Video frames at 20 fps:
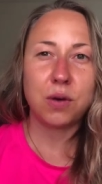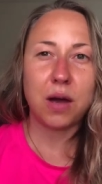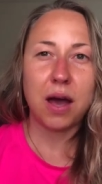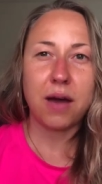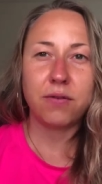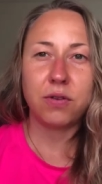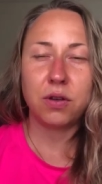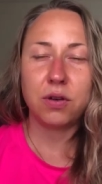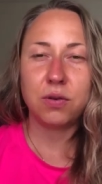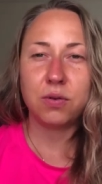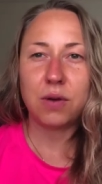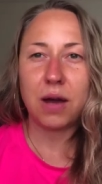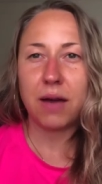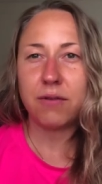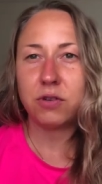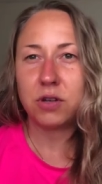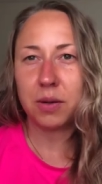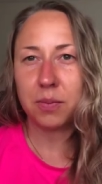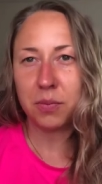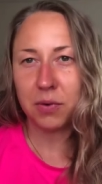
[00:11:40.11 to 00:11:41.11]
Have you have
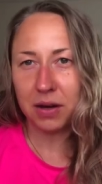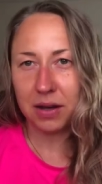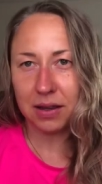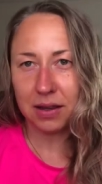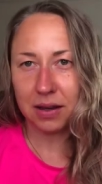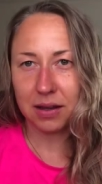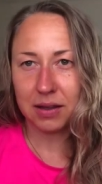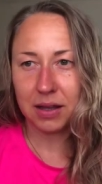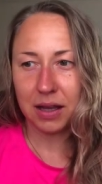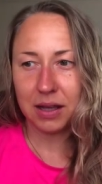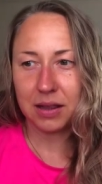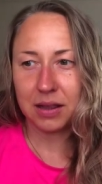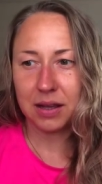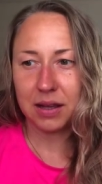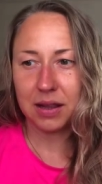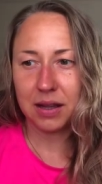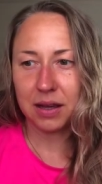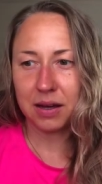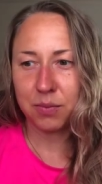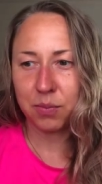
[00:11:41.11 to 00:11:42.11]
you done breathing
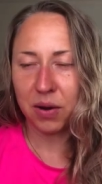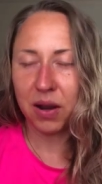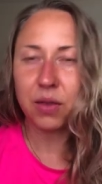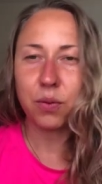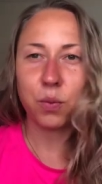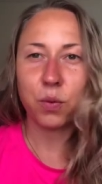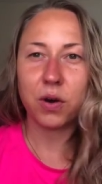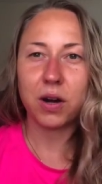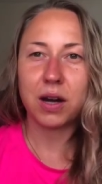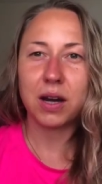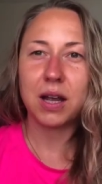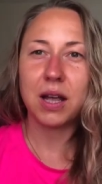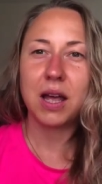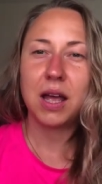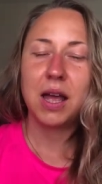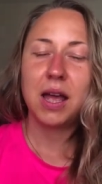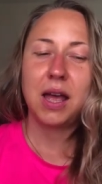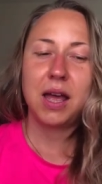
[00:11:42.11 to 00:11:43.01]
lately, like breath work?